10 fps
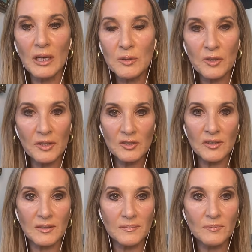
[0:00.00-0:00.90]
I would go
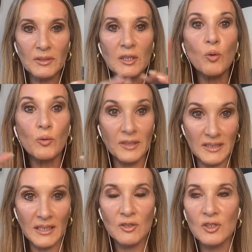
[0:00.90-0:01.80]
into the what they called the
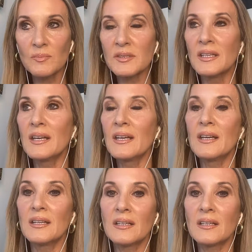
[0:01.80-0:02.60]
townships, mm-hmm.